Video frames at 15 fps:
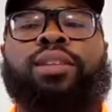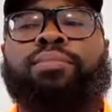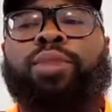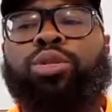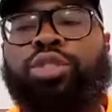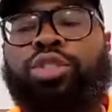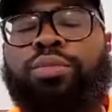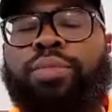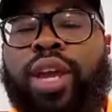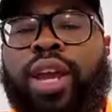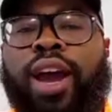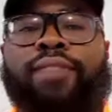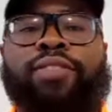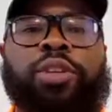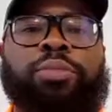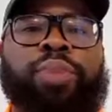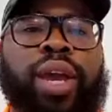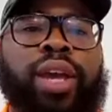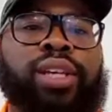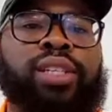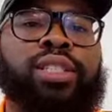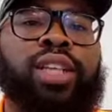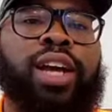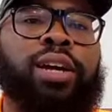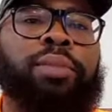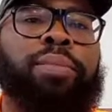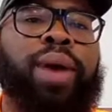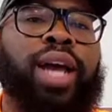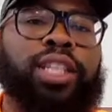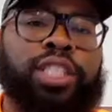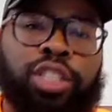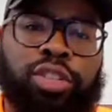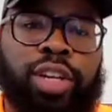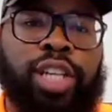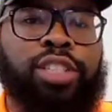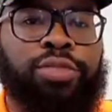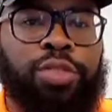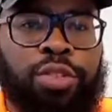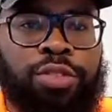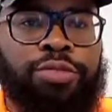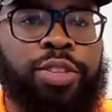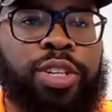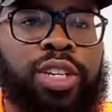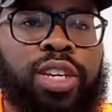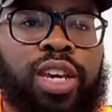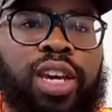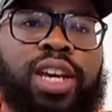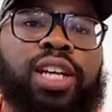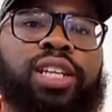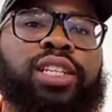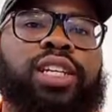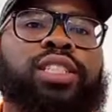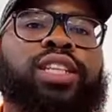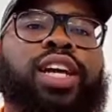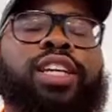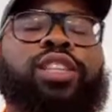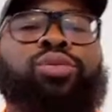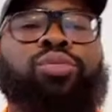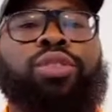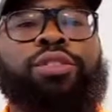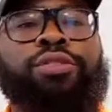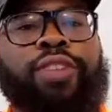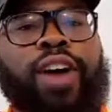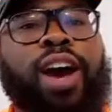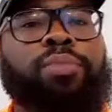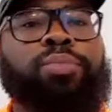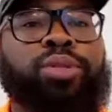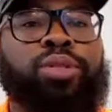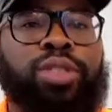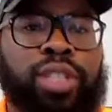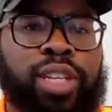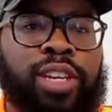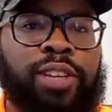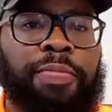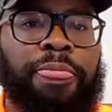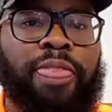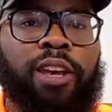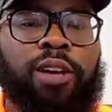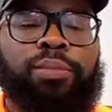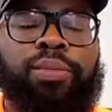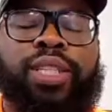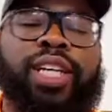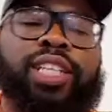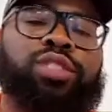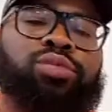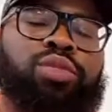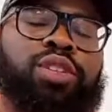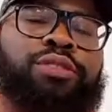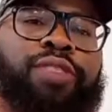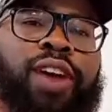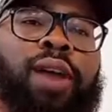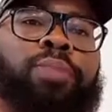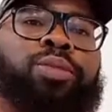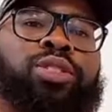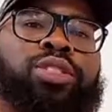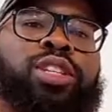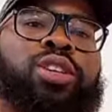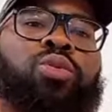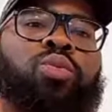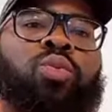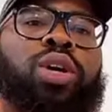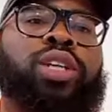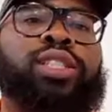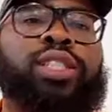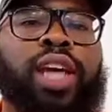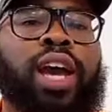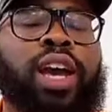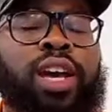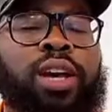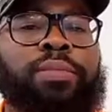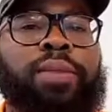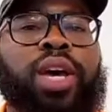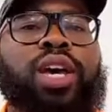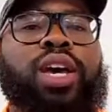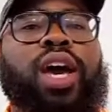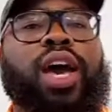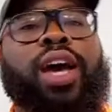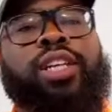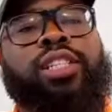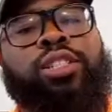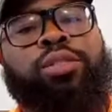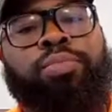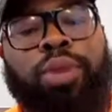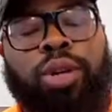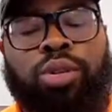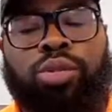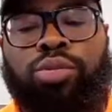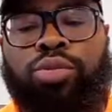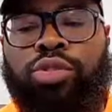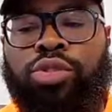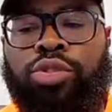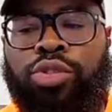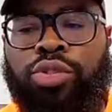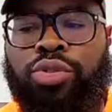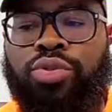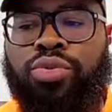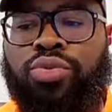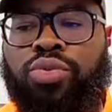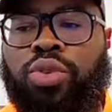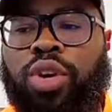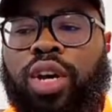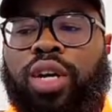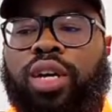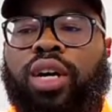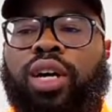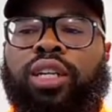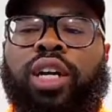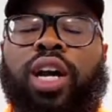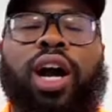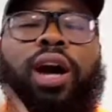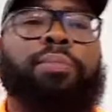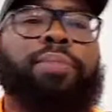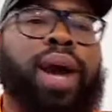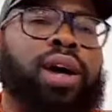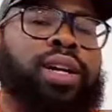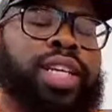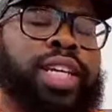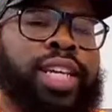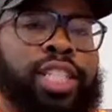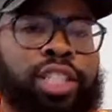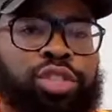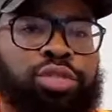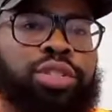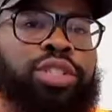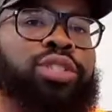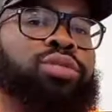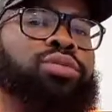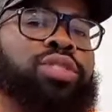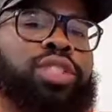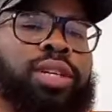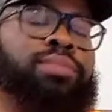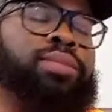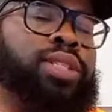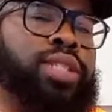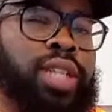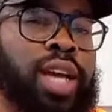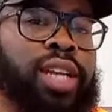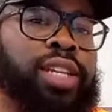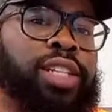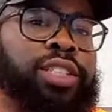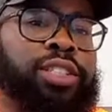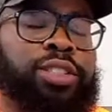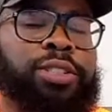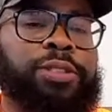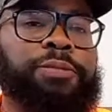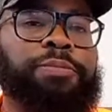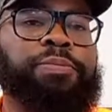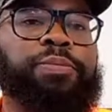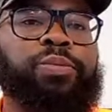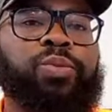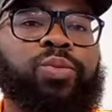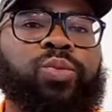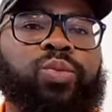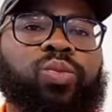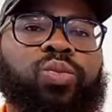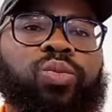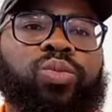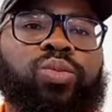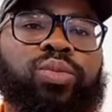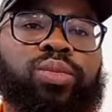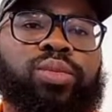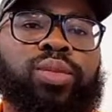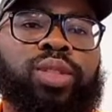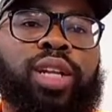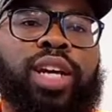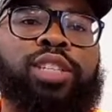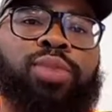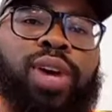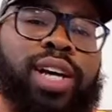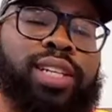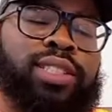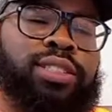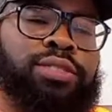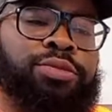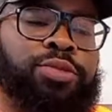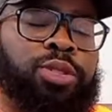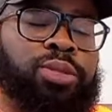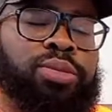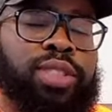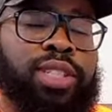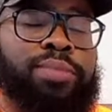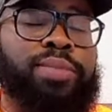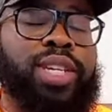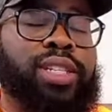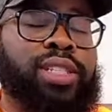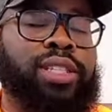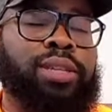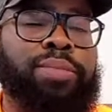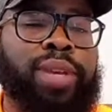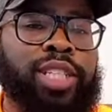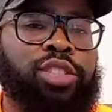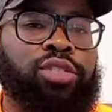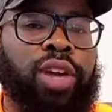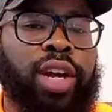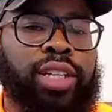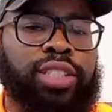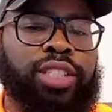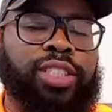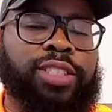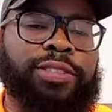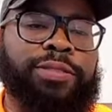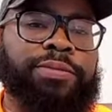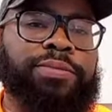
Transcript: The most you may have to pay is like a balance transfer fee that's like 3 to 5%, but that's 3 to 5% one time as opposed to compounded interest or something of that nature. So that's why to me it's the best strategy.